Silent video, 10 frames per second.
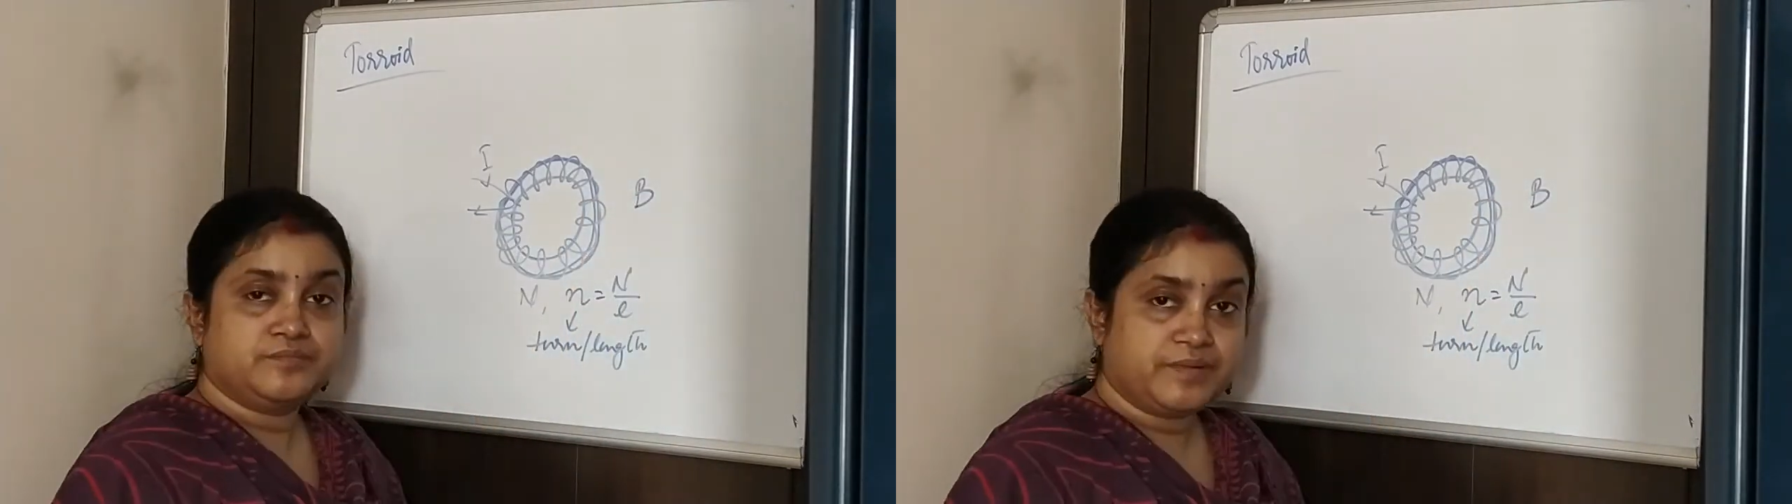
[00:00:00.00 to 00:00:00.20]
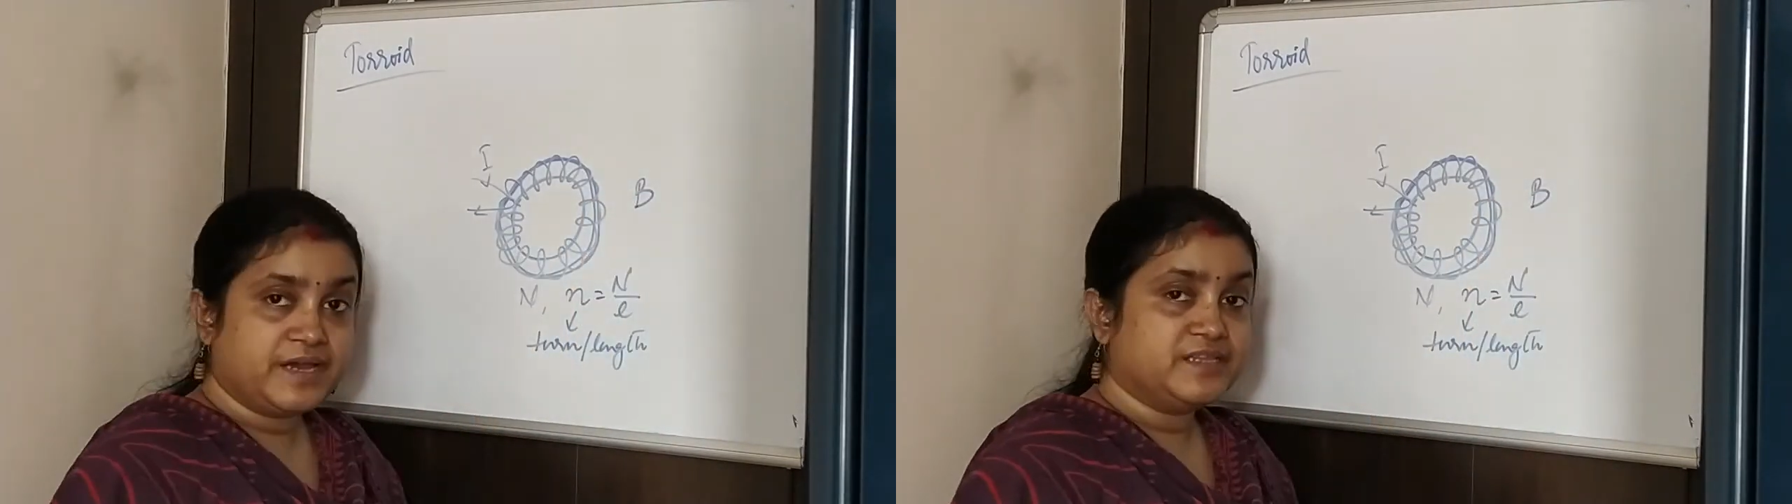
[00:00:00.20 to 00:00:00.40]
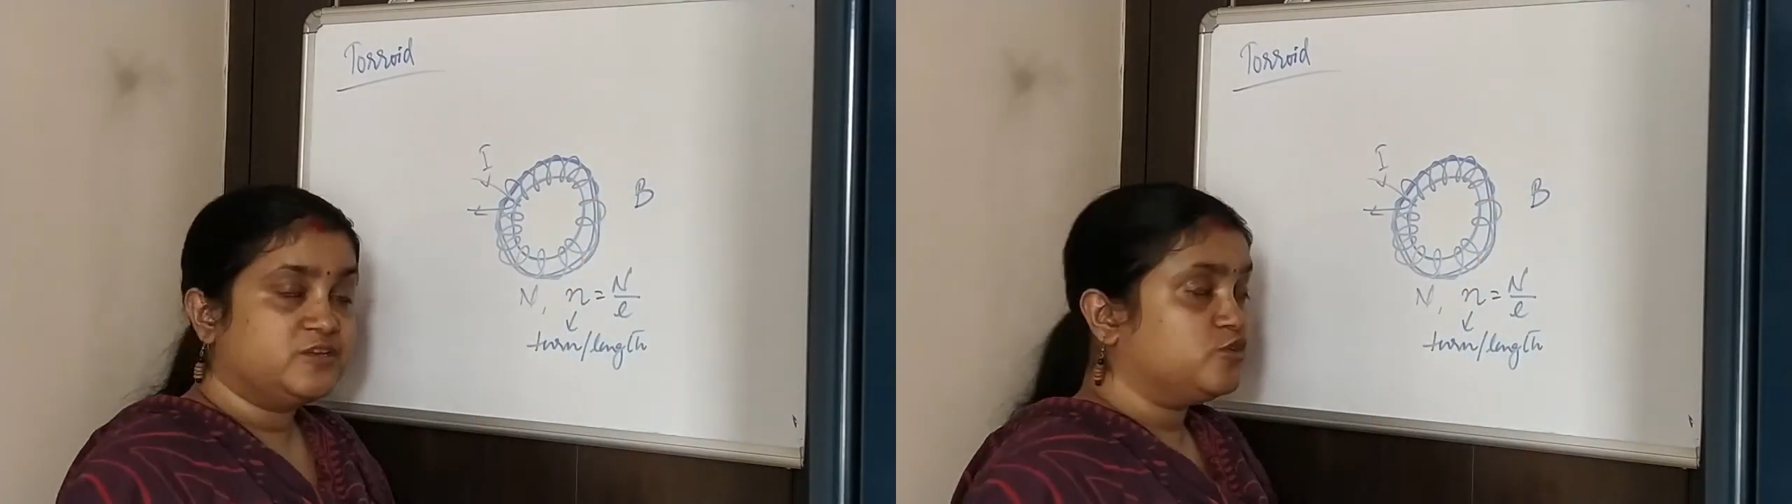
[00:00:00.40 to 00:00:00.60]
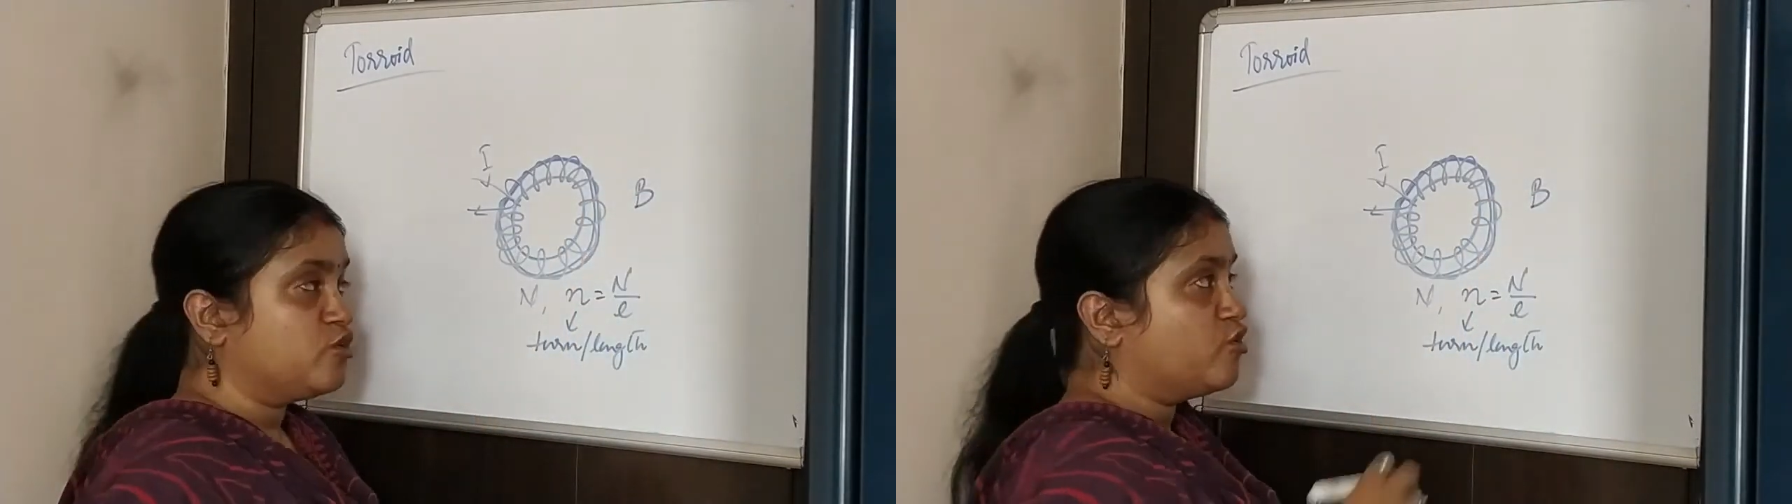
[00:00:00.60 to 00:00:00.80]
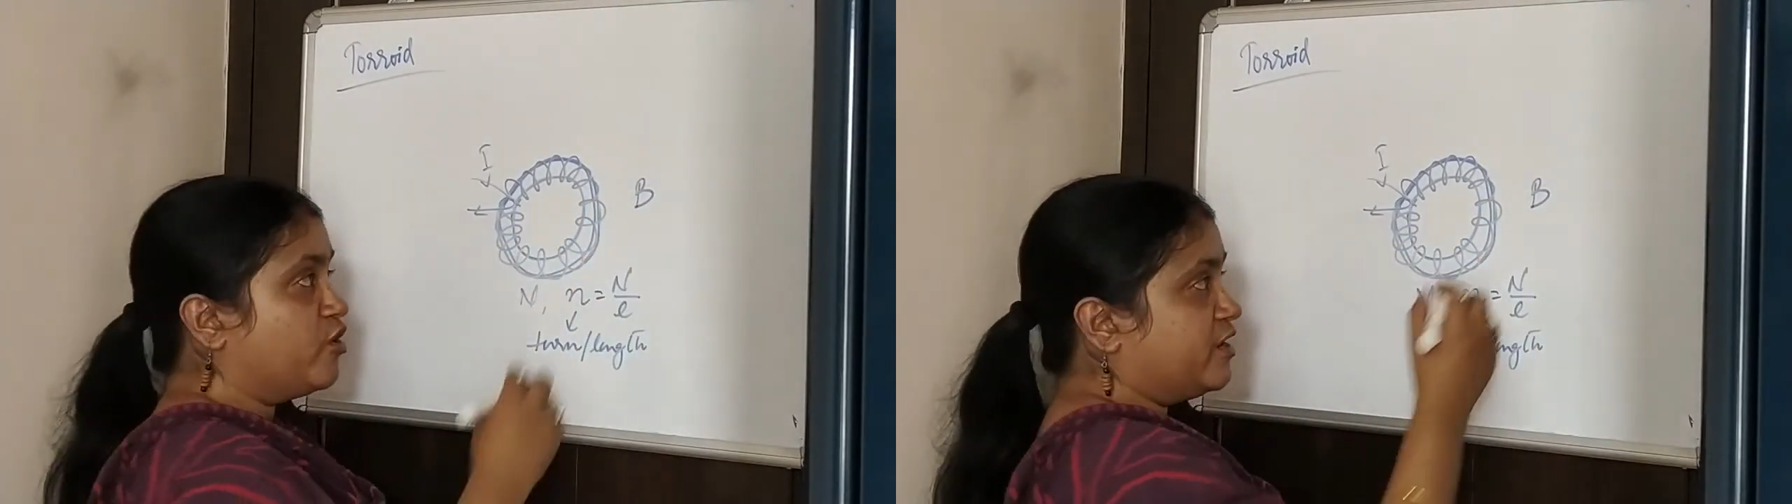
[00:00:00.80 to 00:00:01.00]
by the
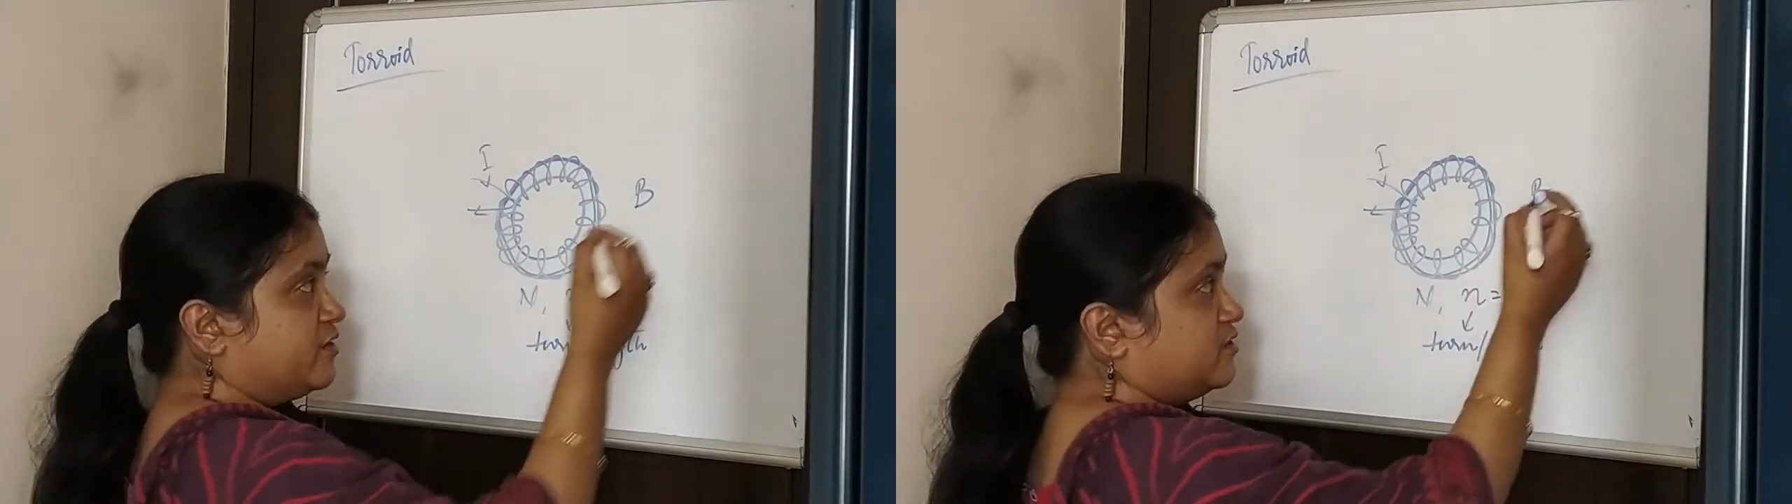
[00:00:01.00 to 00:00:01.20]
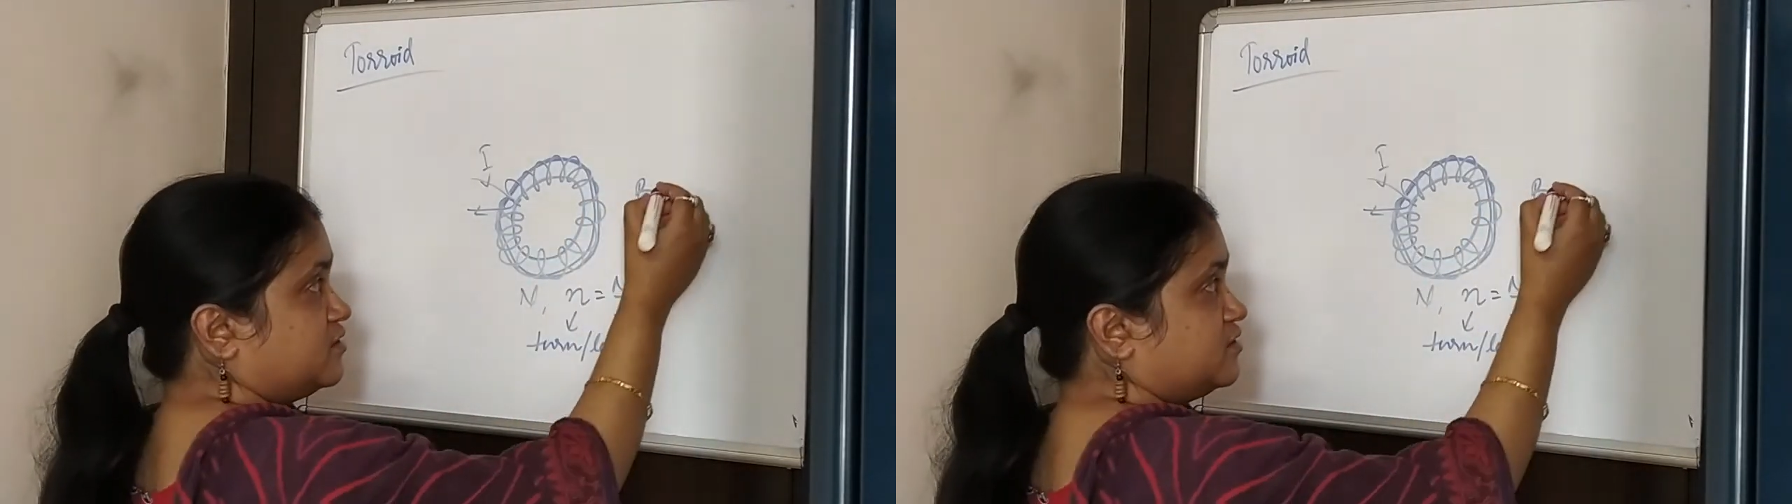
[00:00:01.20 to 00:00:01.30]
toroid